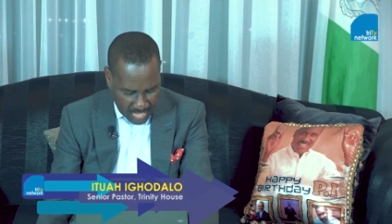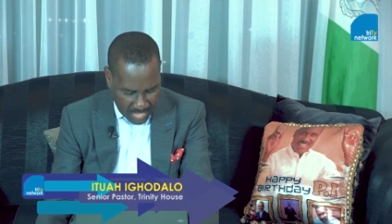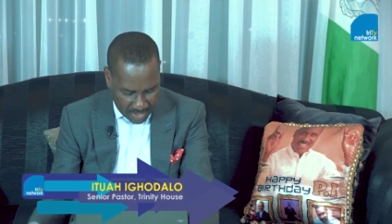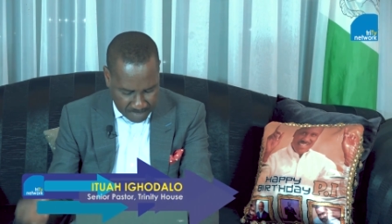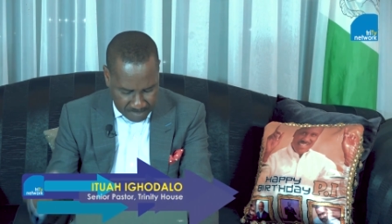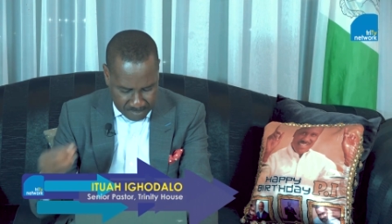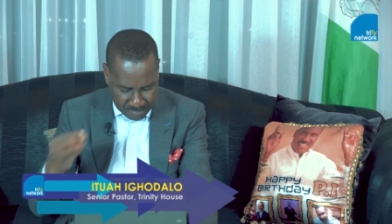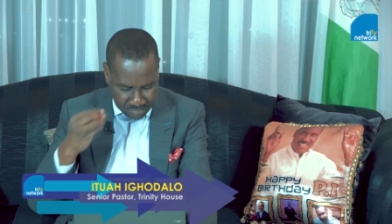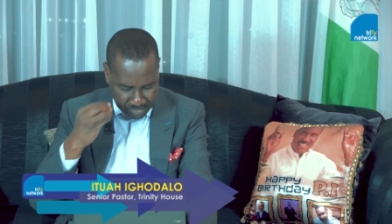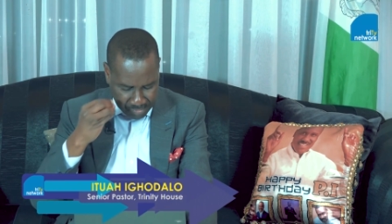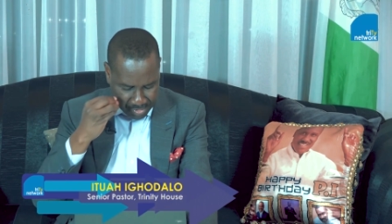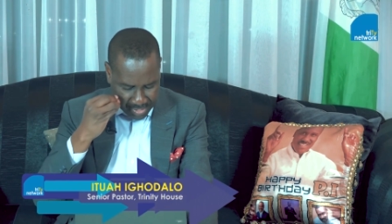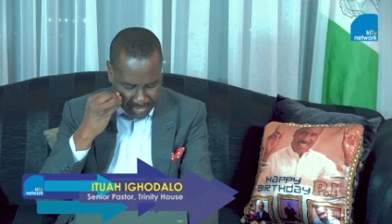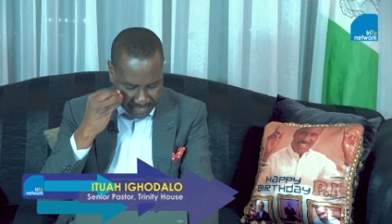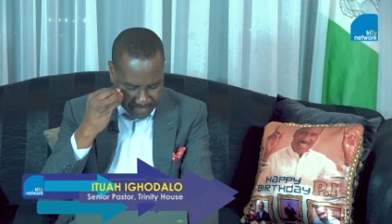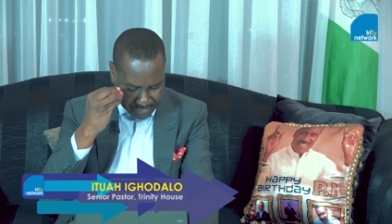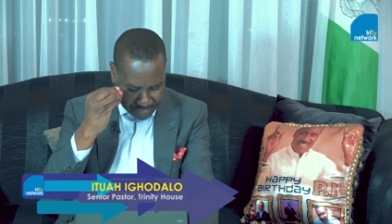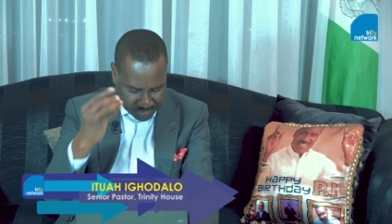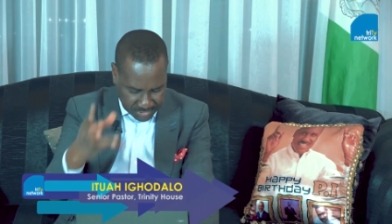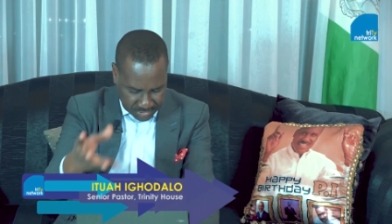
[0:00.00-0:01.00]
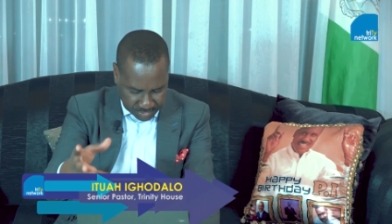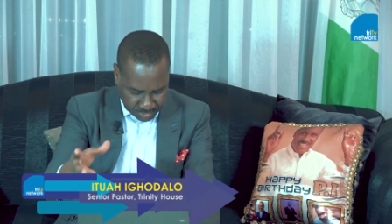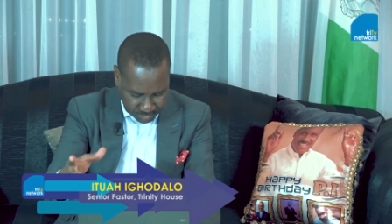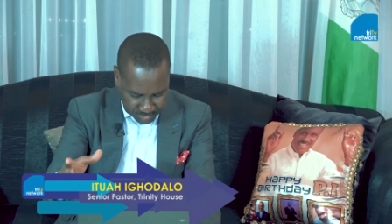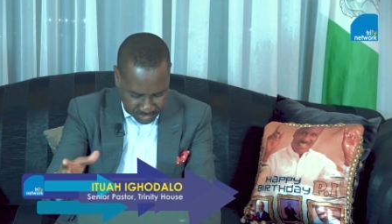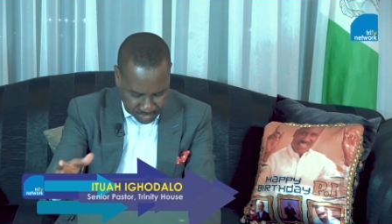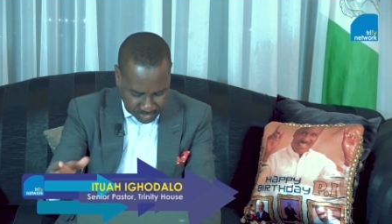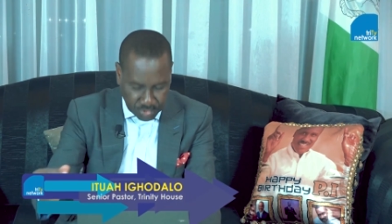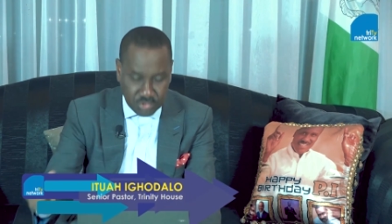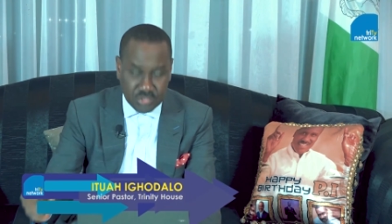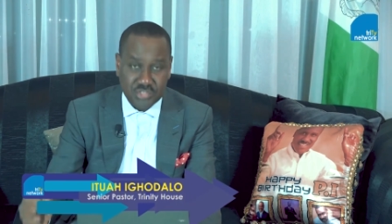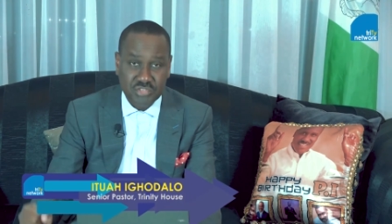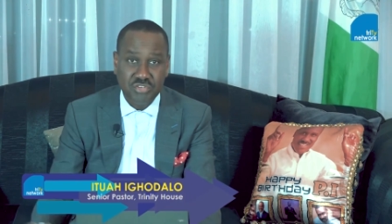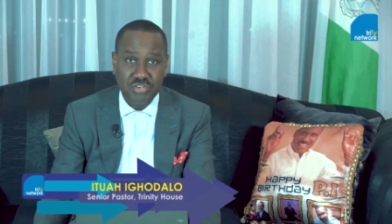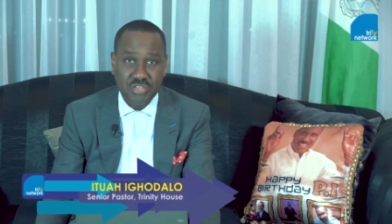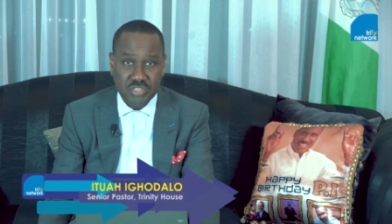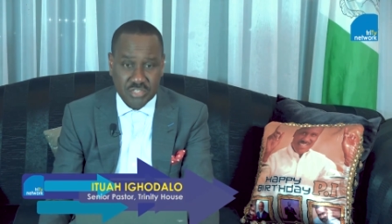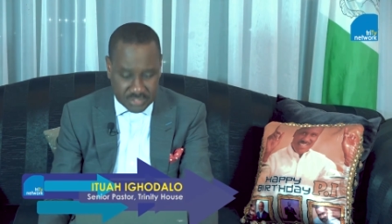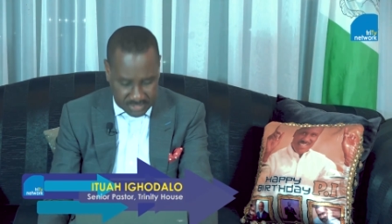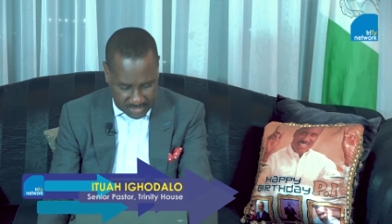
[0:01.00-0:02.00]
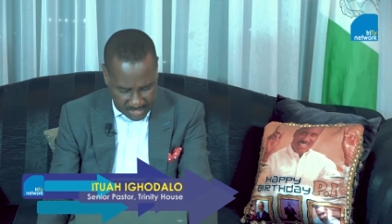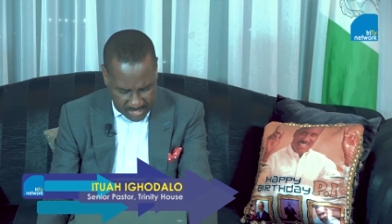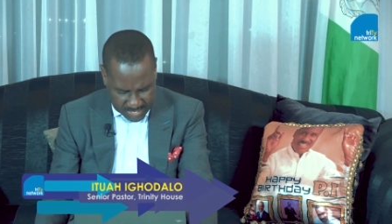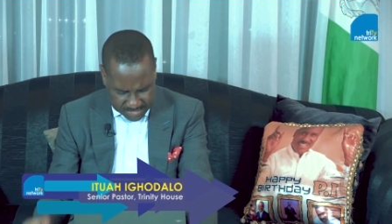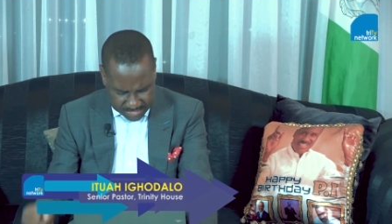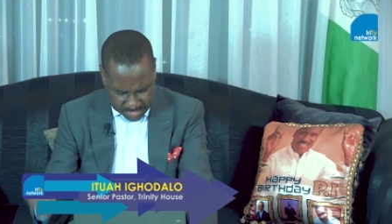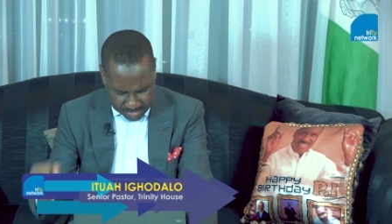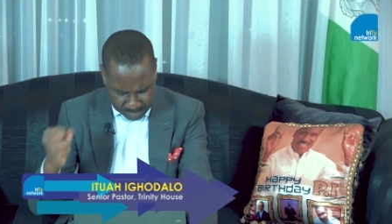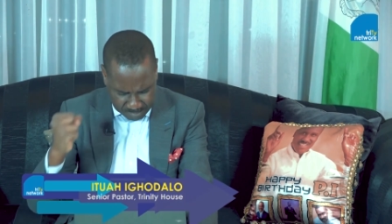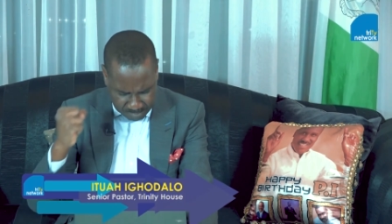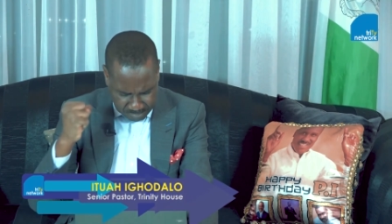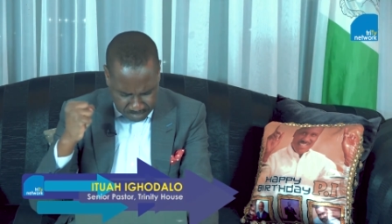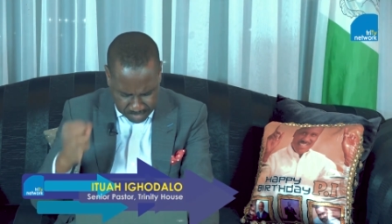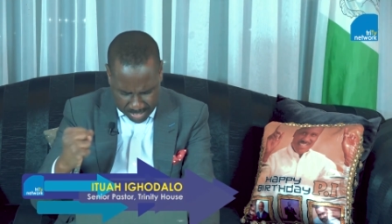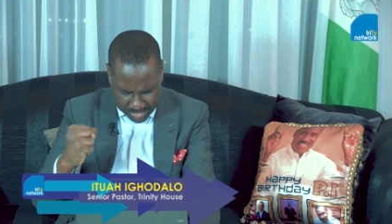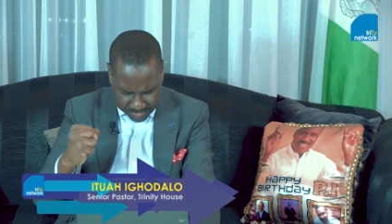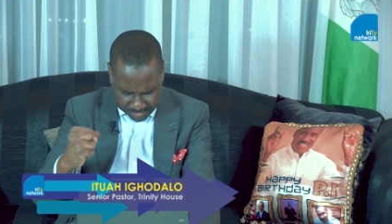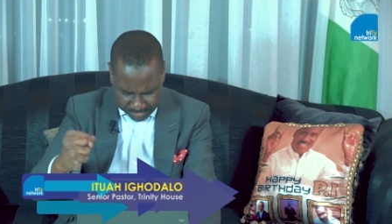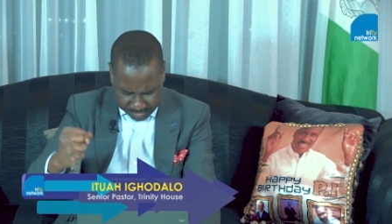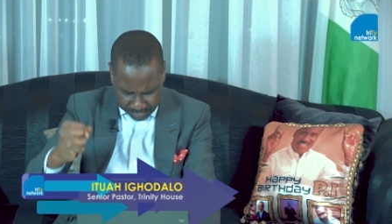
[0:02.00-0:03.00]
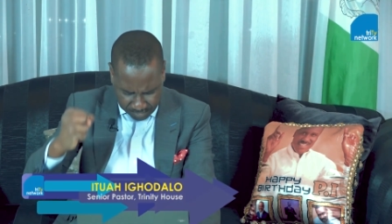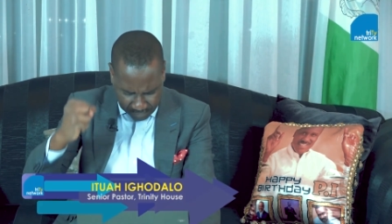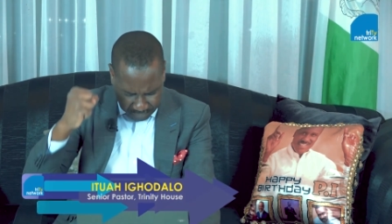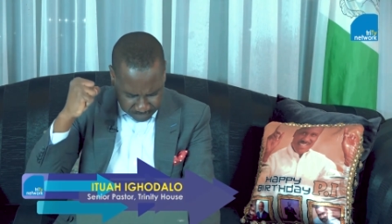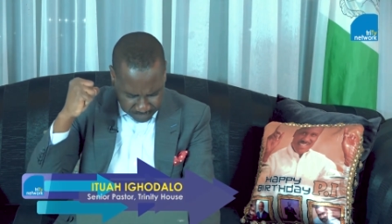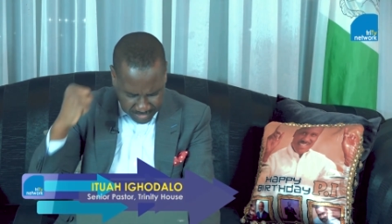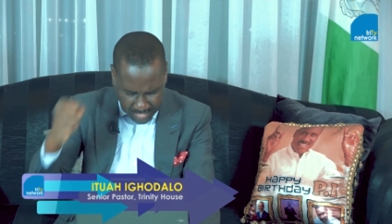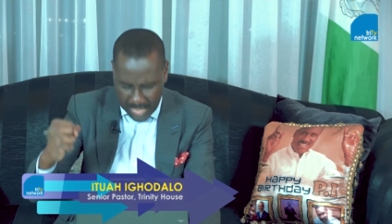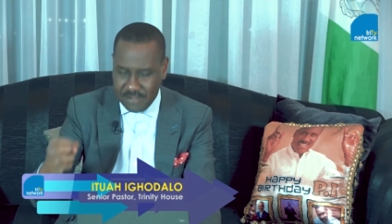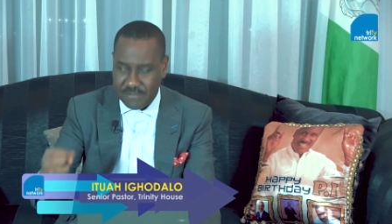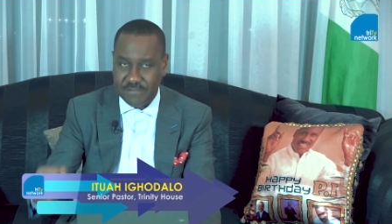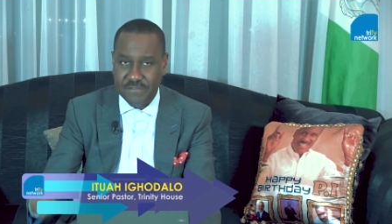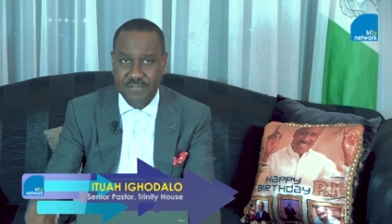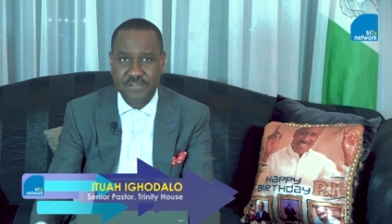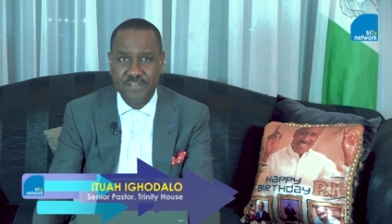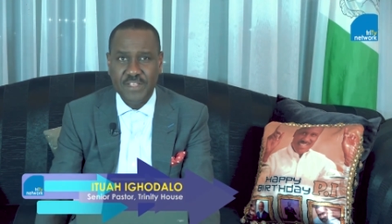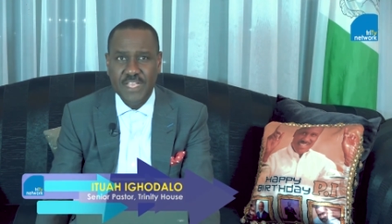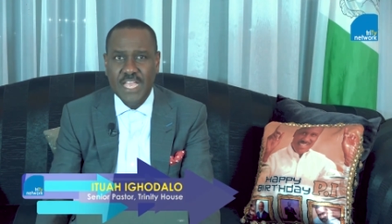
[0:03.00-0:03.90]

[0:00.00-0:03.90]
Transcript: and breathed into his nostrils the breath of life.